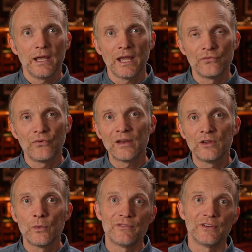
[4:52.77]
And
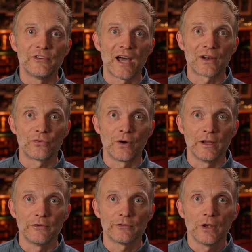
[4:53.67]
finally, we have exact
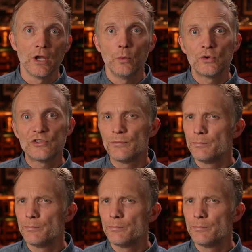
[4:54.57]
phrase, which is